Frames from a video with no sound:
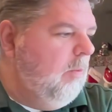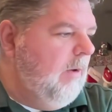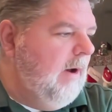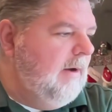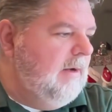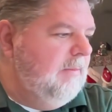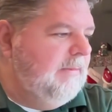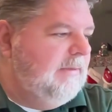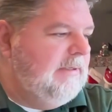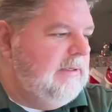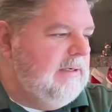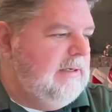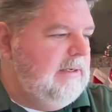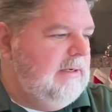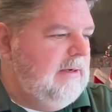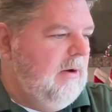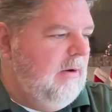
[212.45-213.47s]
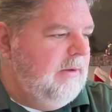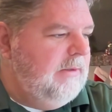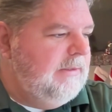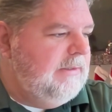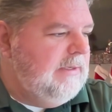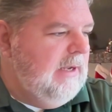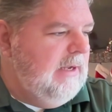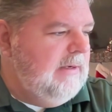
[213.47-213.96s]
to wind up seeing on
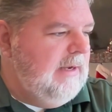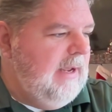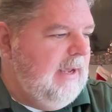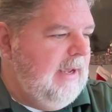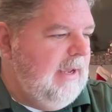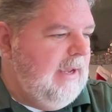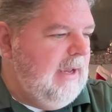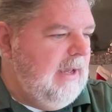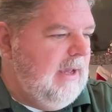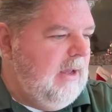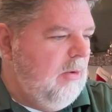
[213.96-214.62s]
Sunday.